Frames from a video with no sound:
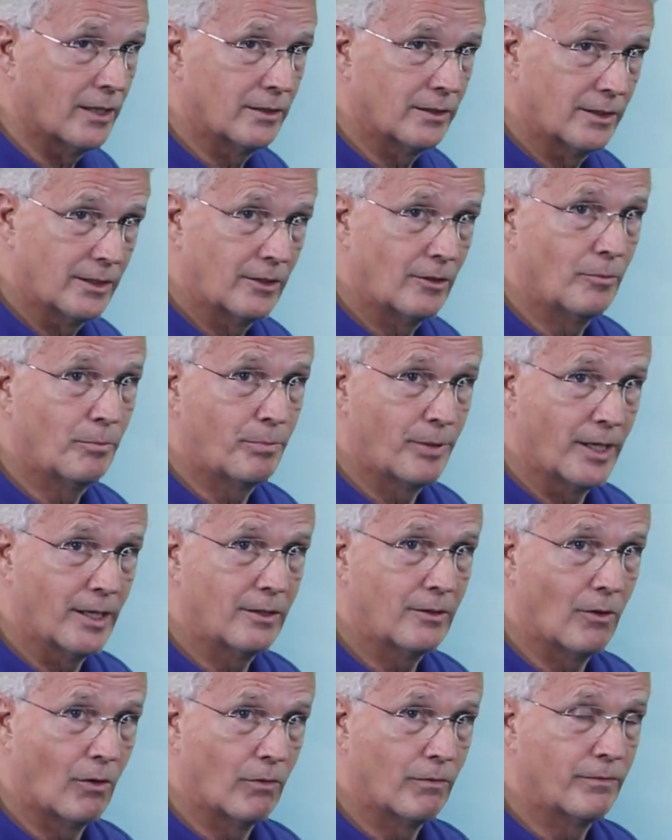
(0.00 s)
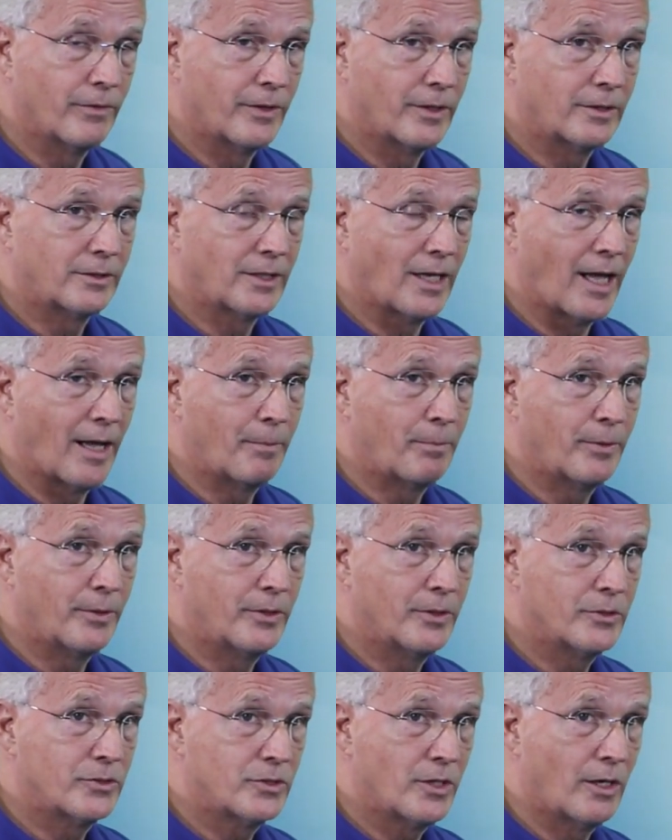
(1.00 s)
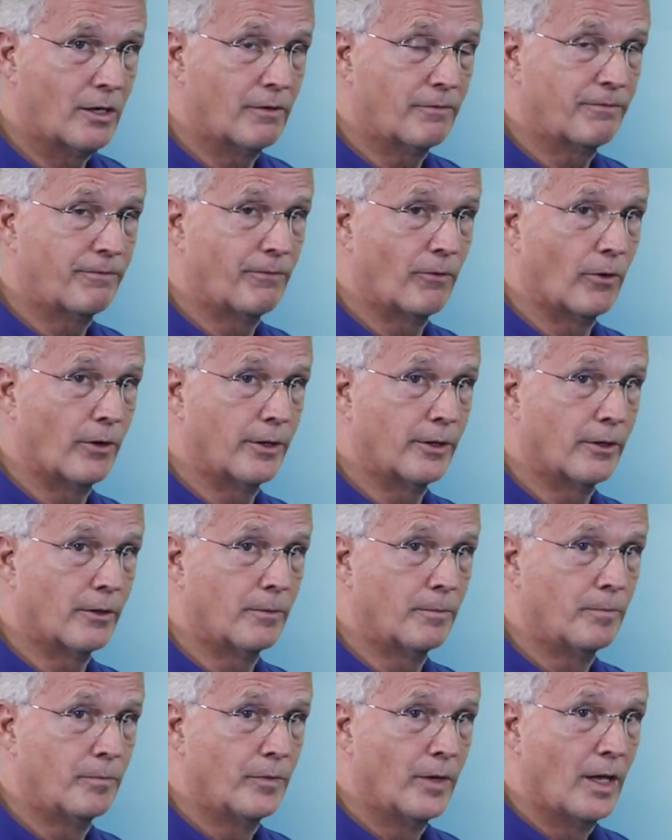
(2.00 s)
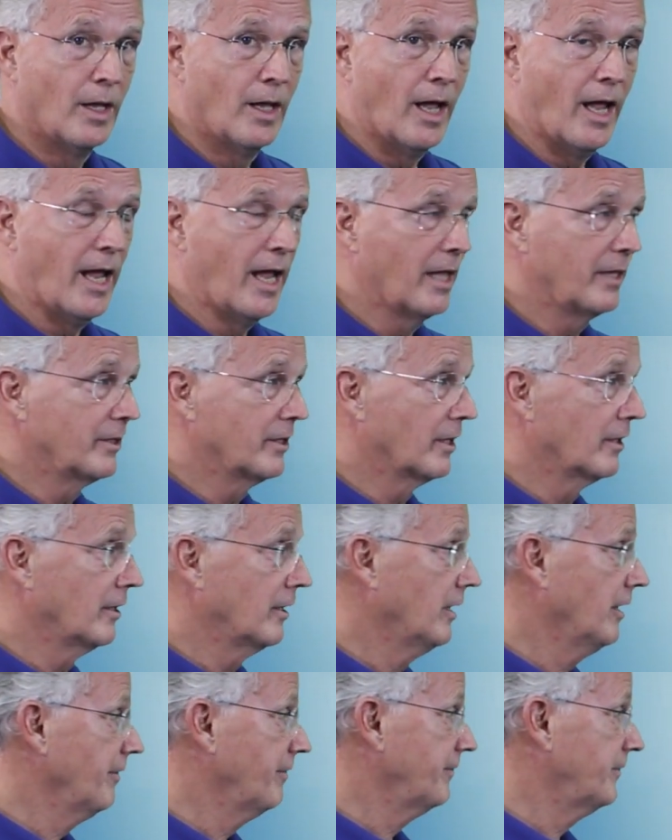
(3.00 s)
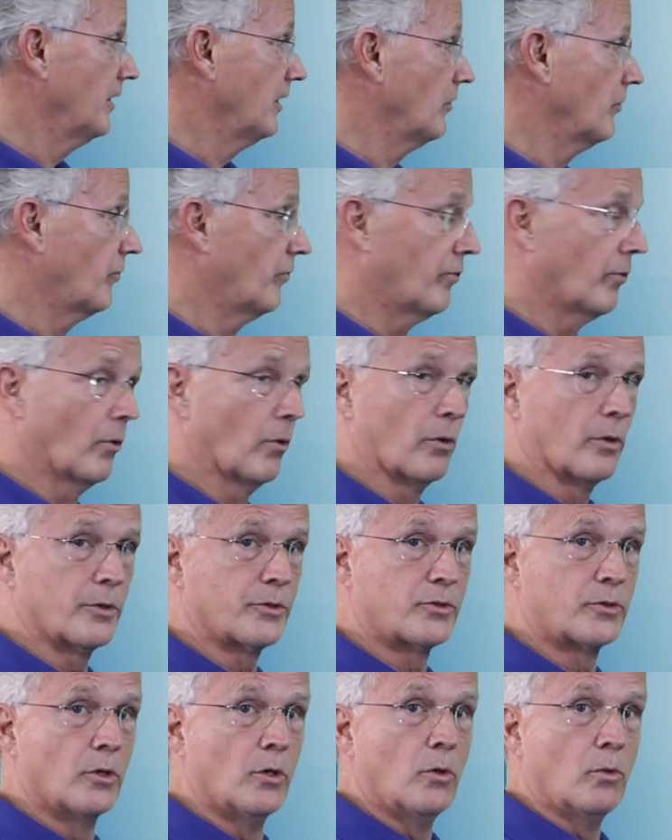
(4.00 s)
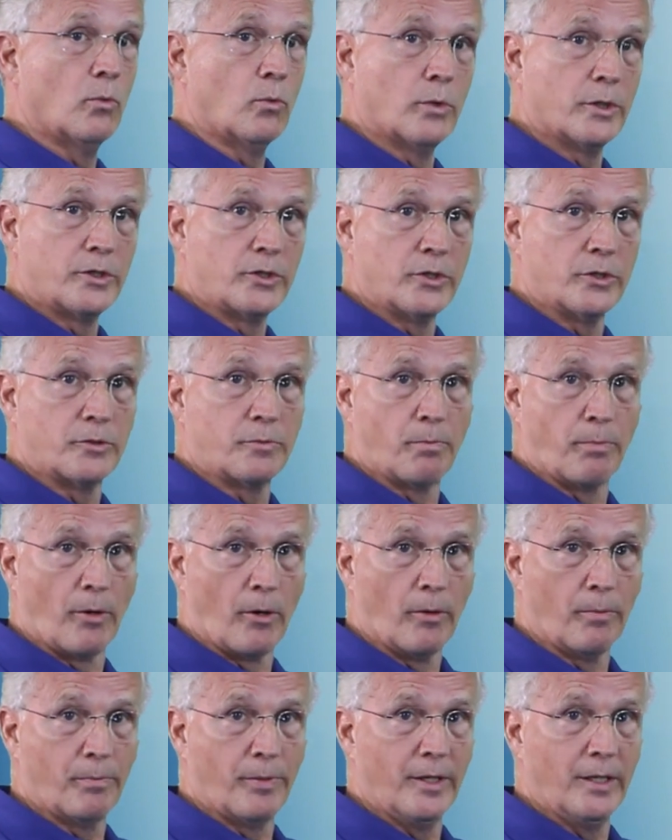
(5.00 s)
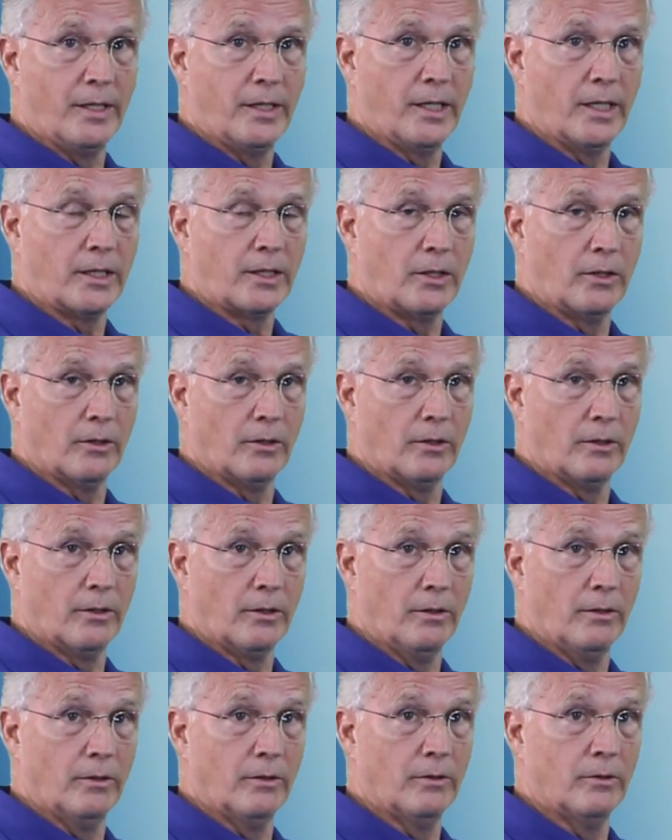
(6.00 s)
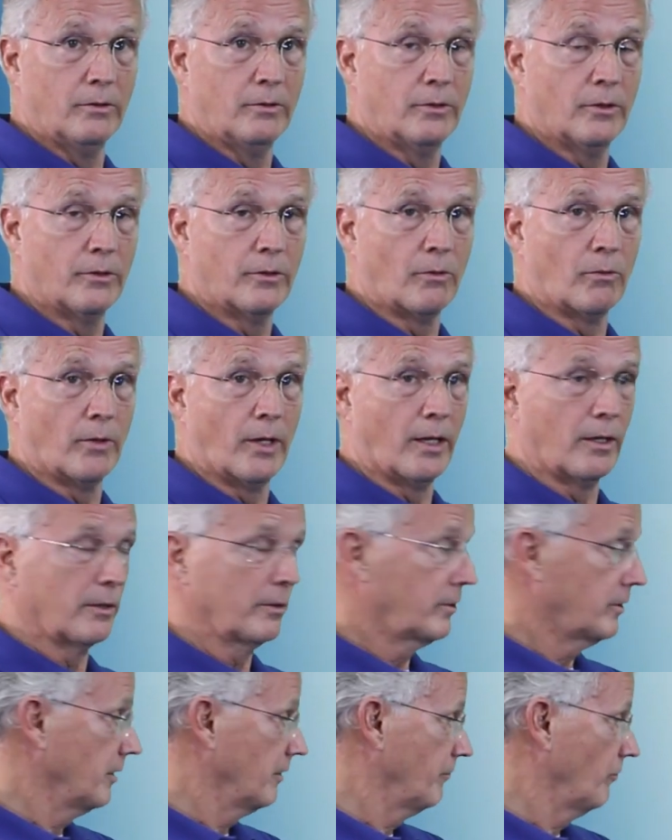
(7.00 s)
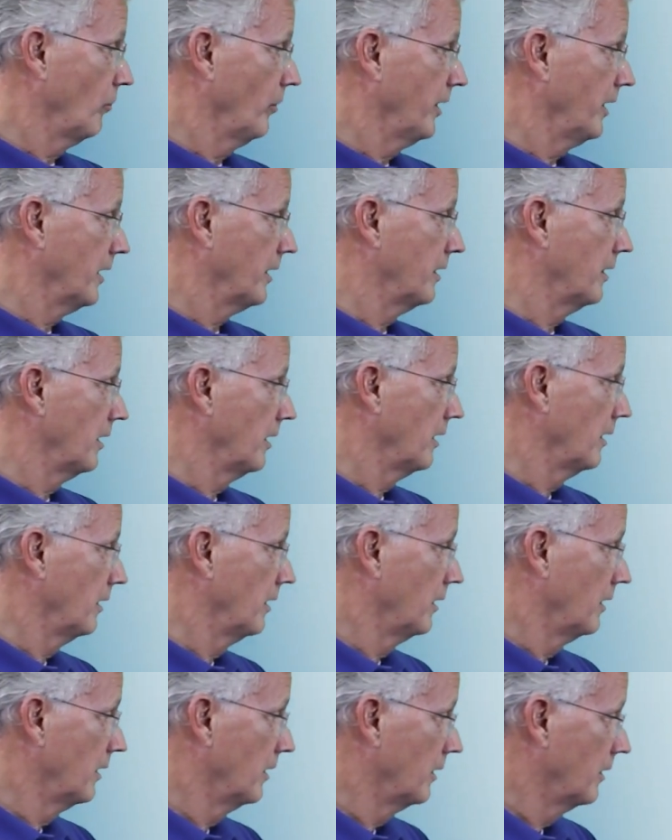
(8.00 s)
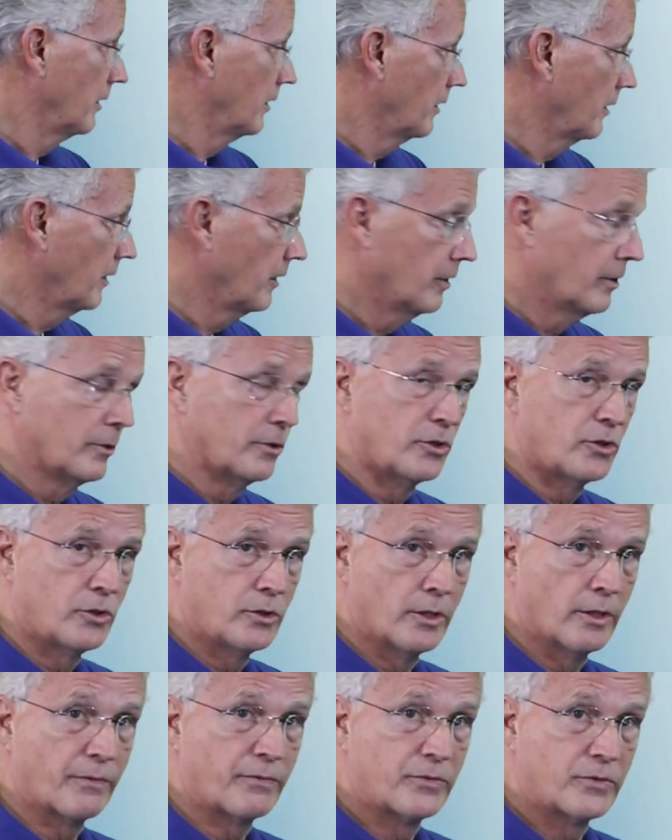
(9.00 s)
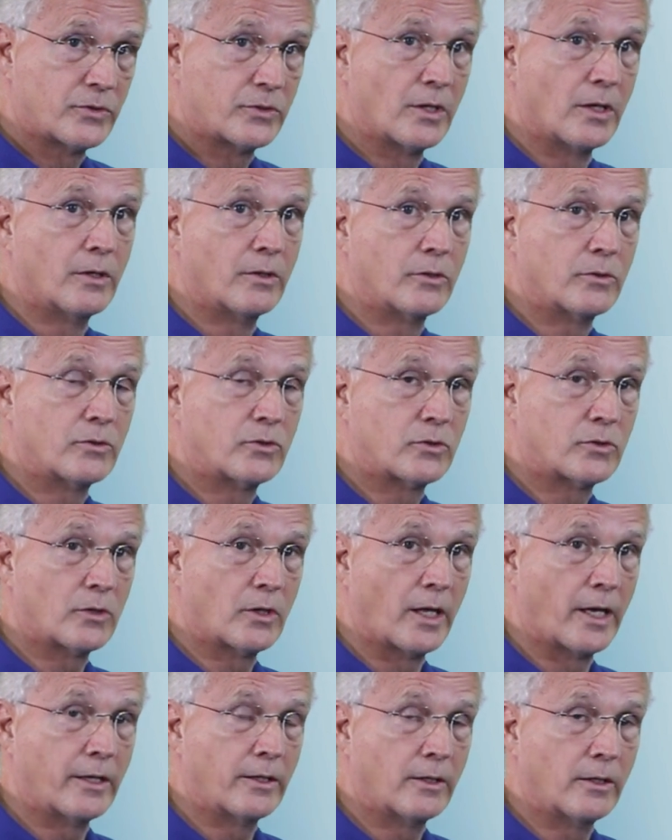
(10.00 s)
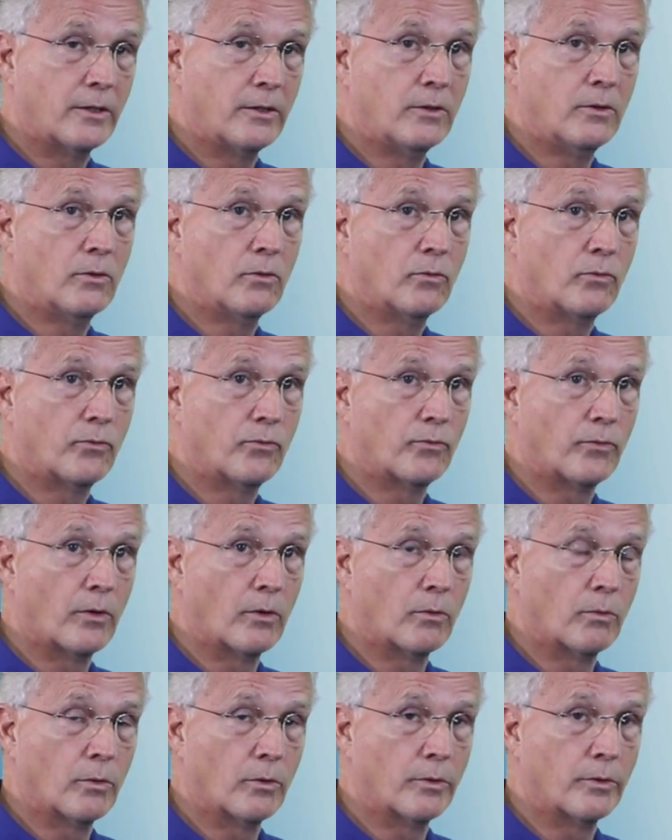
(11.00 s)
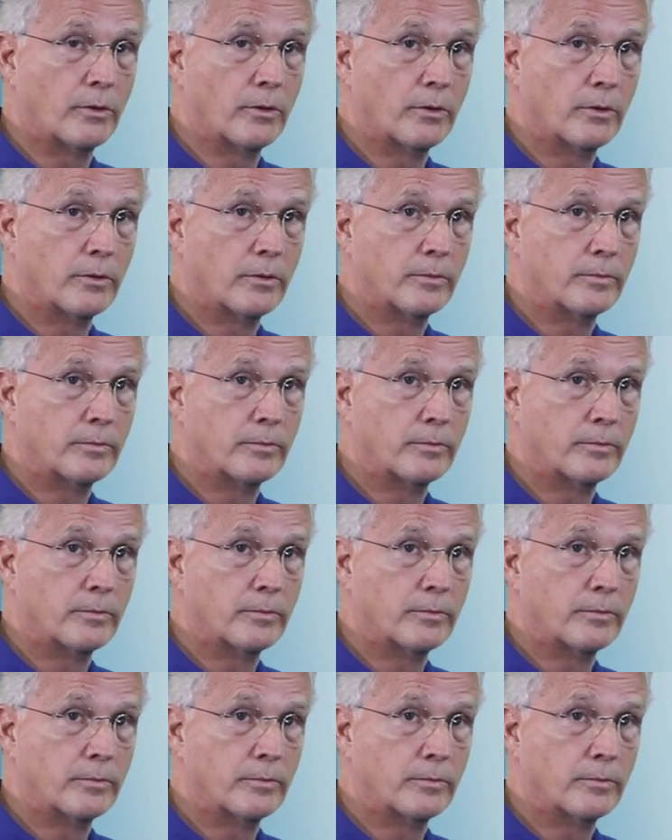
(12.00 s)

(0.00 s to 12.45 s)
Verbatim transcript: a little bit over the top of this airfoil and the lifting force, which is perpendicular to the relative wind, shifts slightly forward.